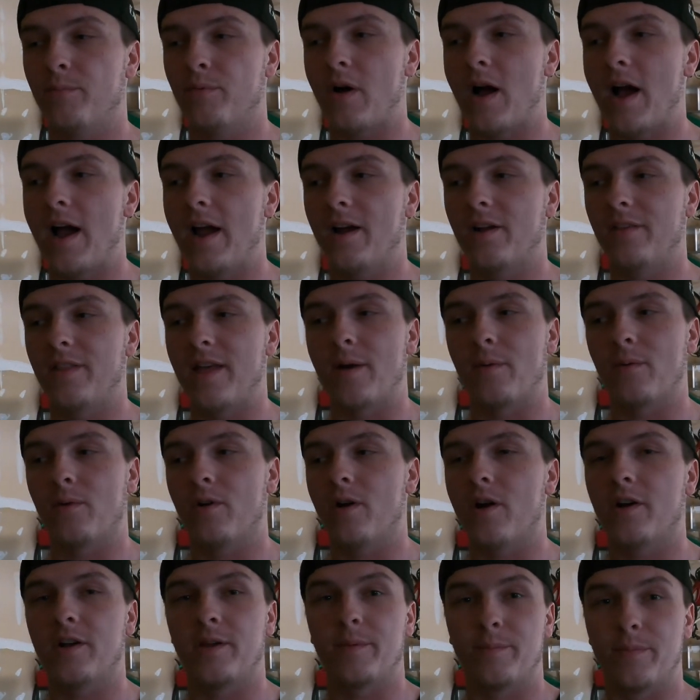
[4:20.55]
prior that were
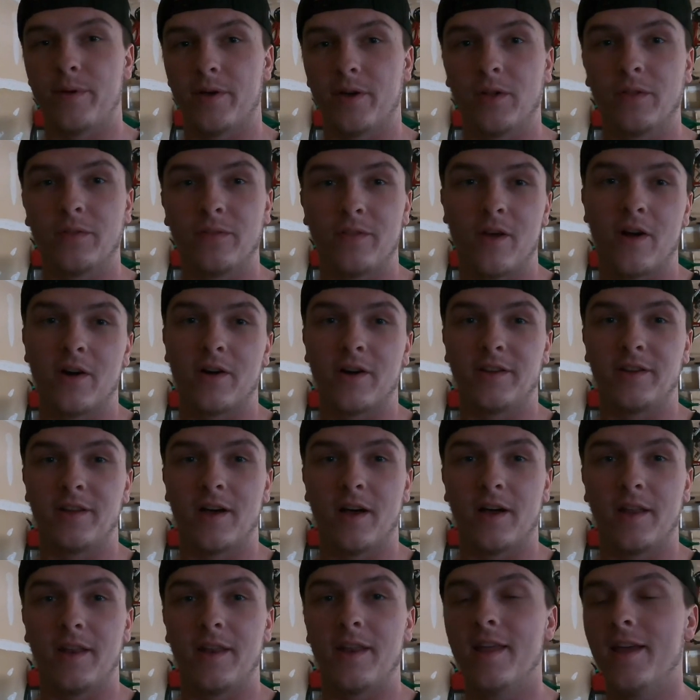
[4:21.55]
already built and already
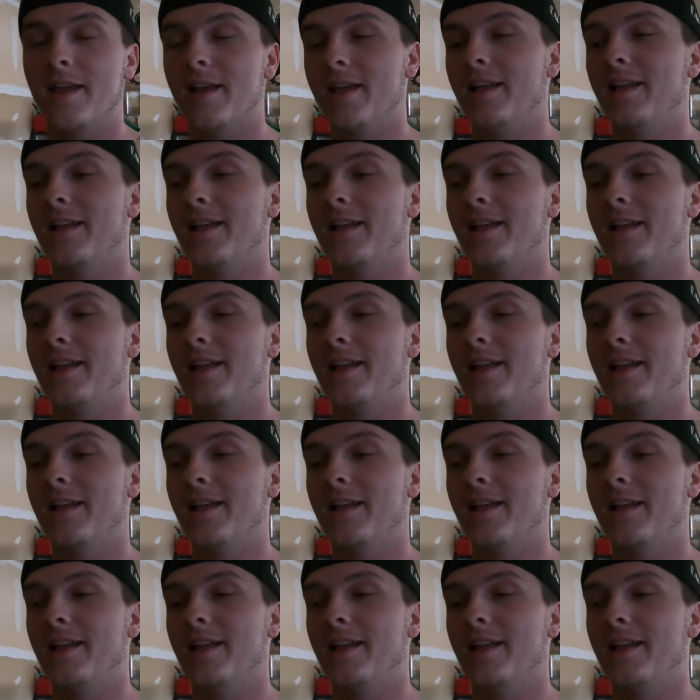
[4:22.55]
done.